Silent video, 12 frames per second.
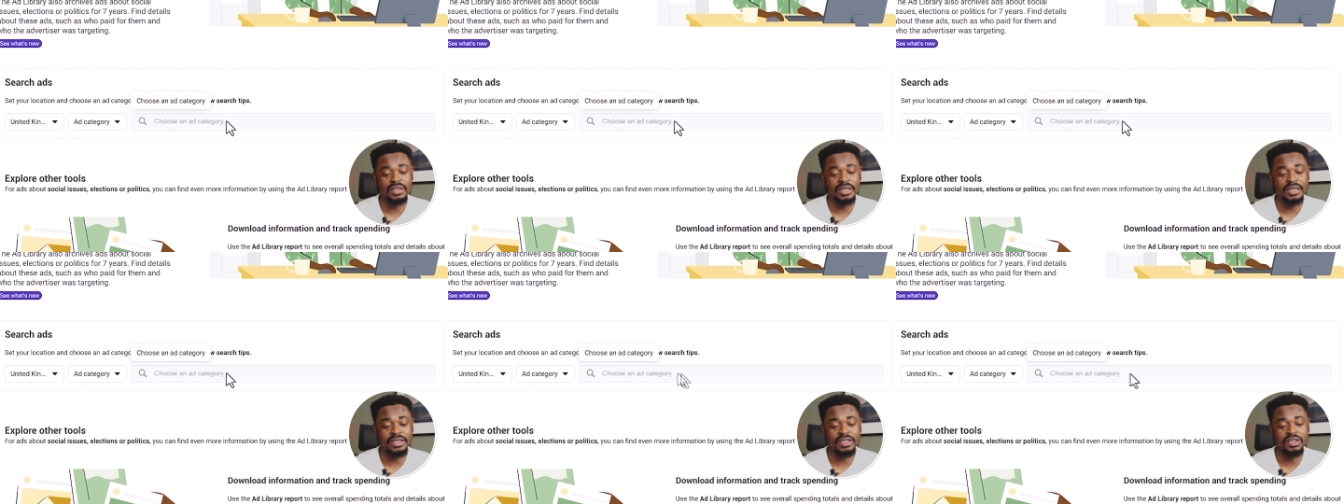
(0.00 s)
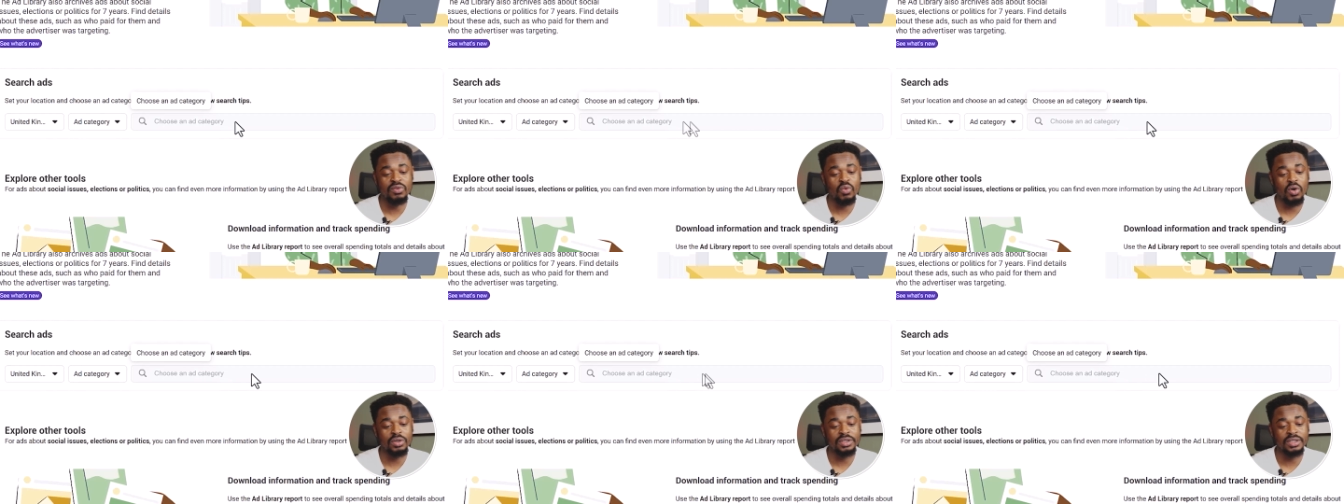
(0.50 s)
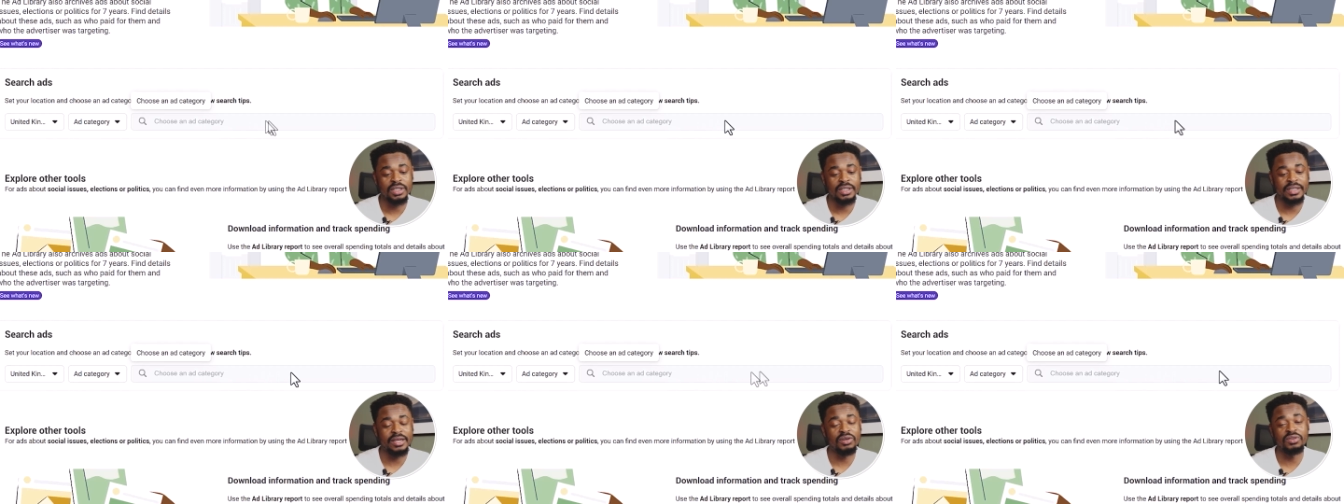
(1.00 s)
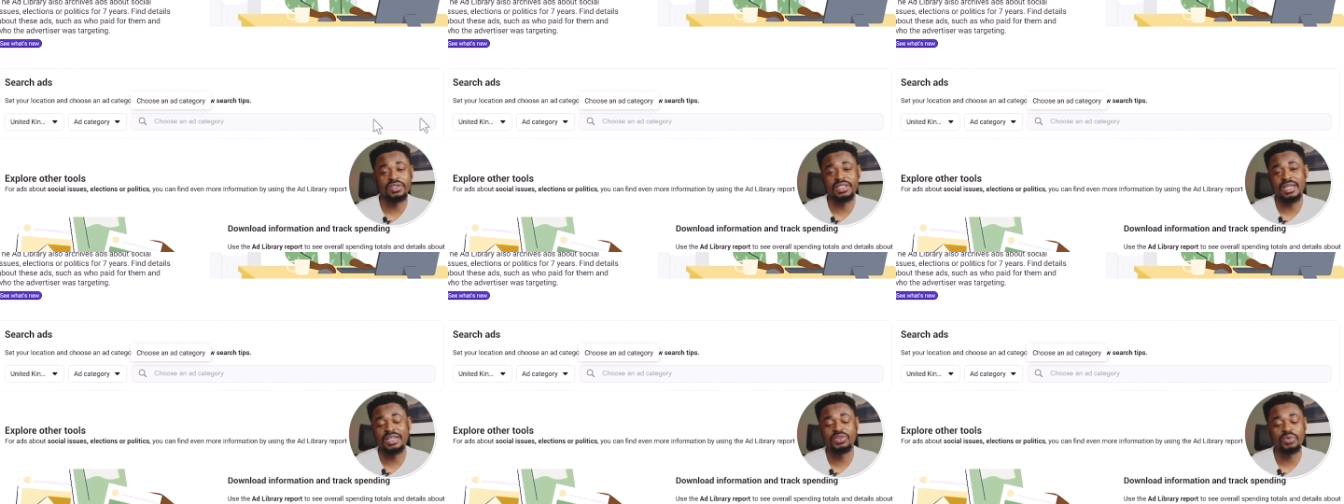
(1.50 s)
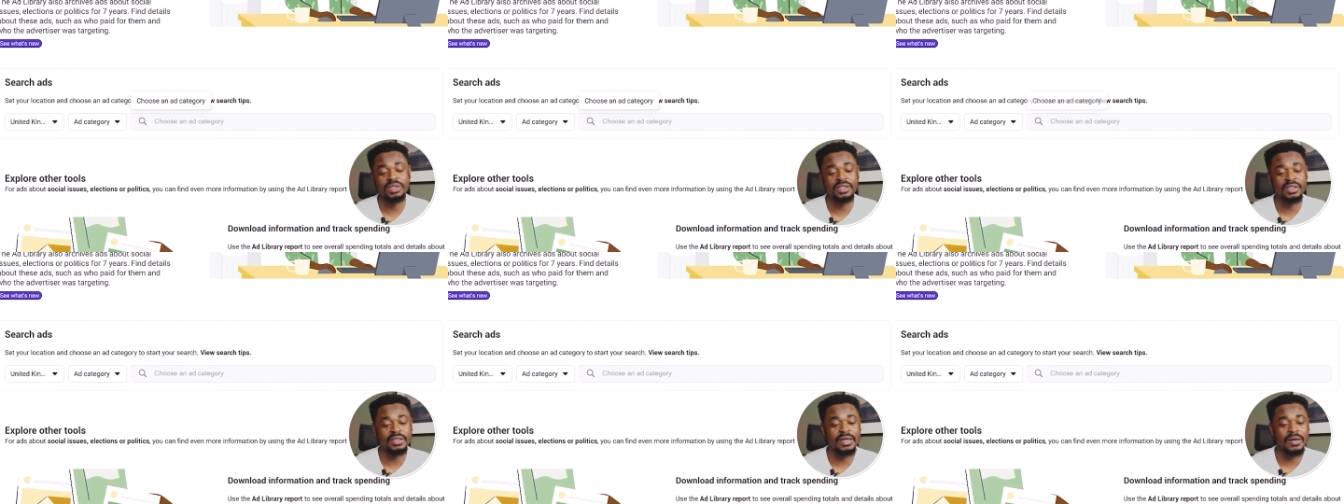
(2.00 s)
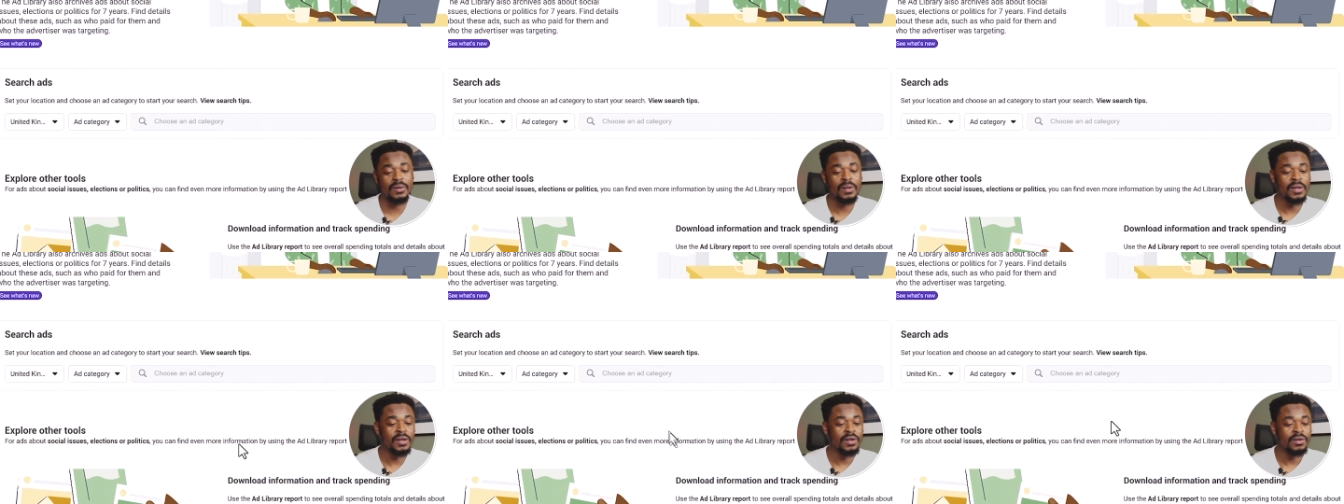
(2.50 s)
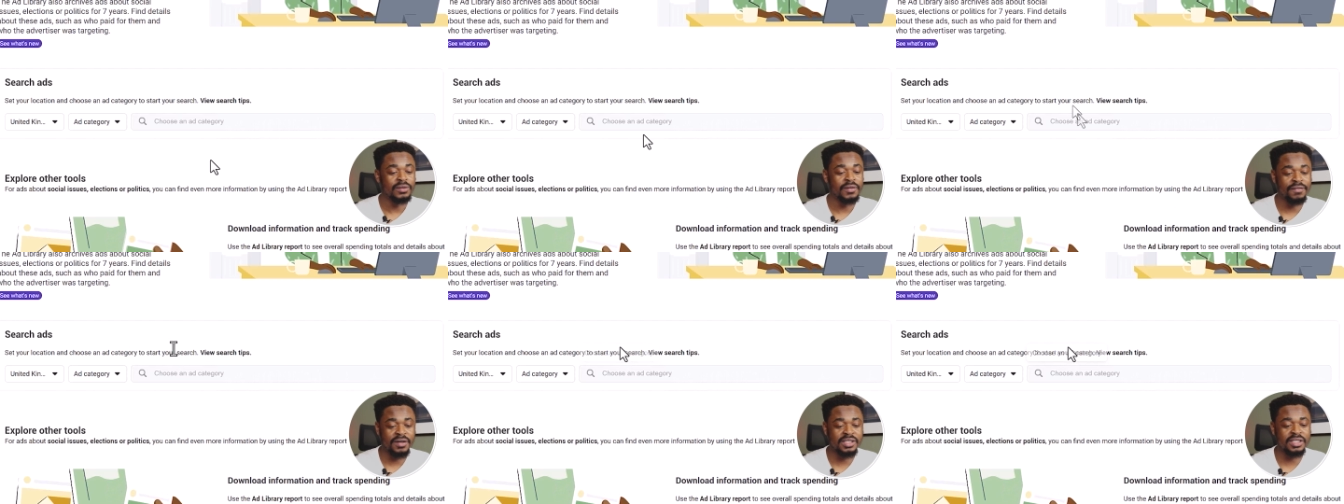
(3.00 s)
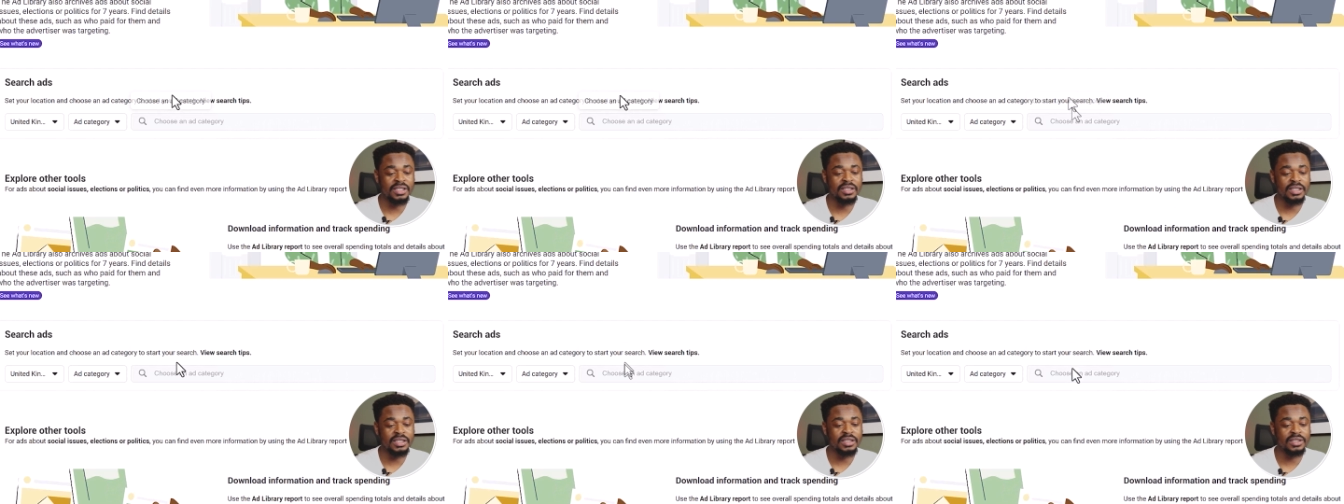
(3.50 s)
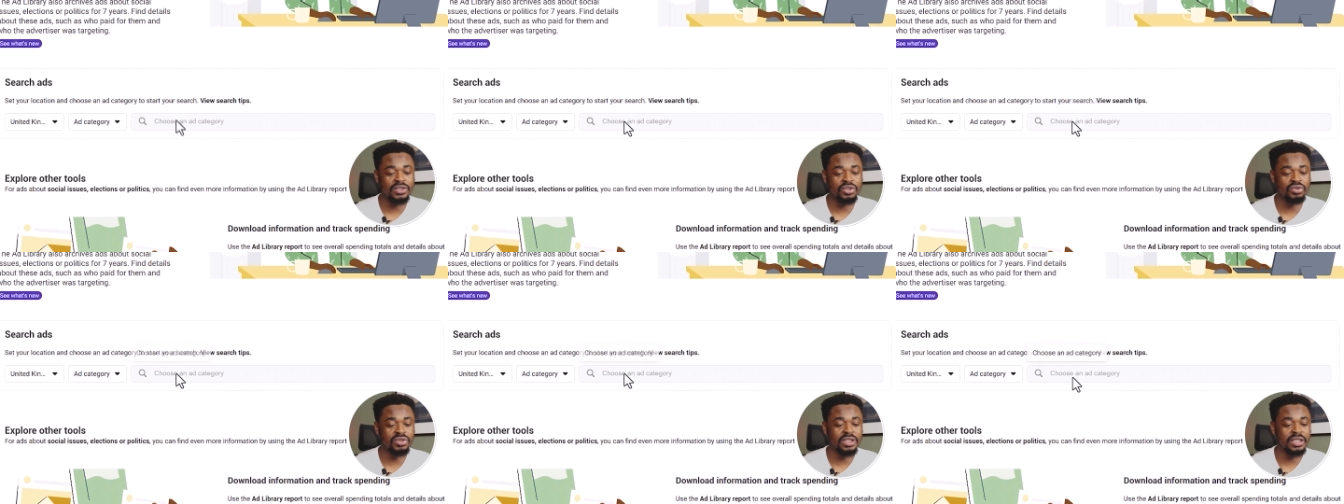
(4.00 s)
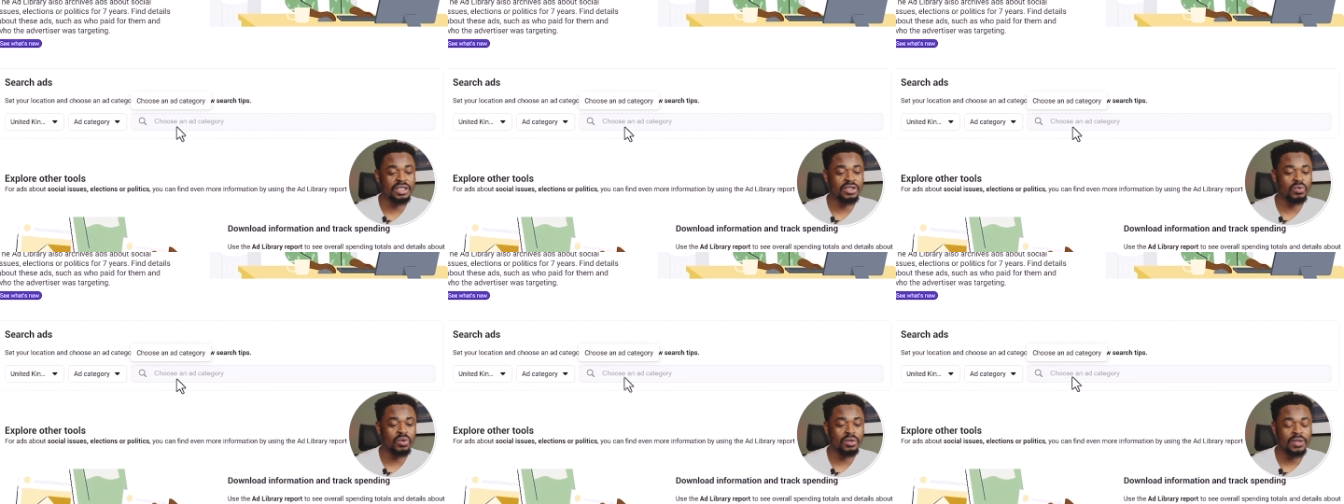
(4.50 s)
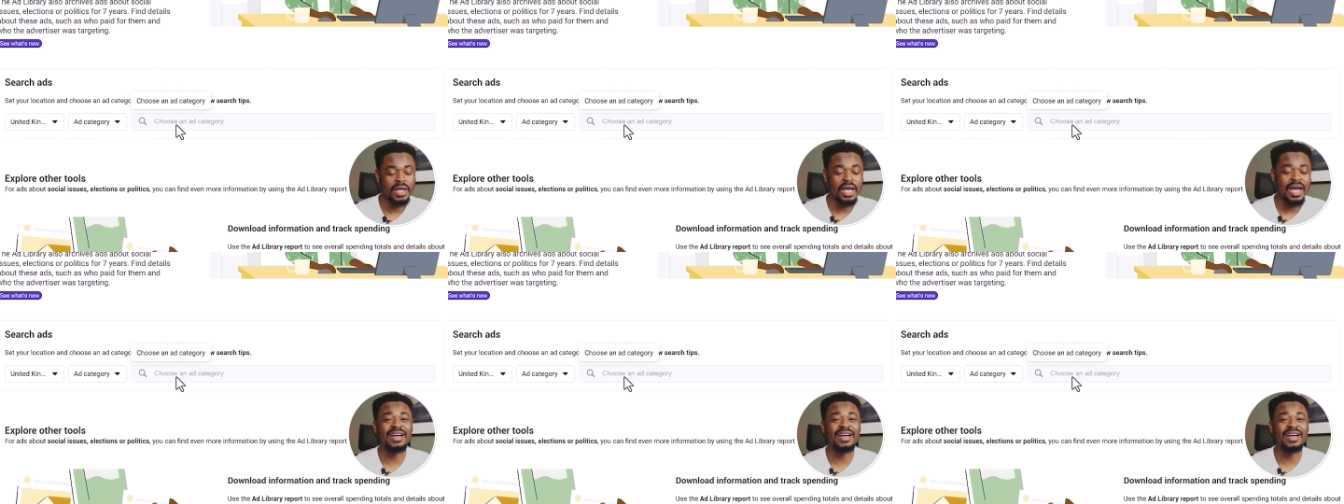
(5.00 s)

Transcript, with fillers: a keyword that you're going to search with. Now, the first thing is choosing a keyword.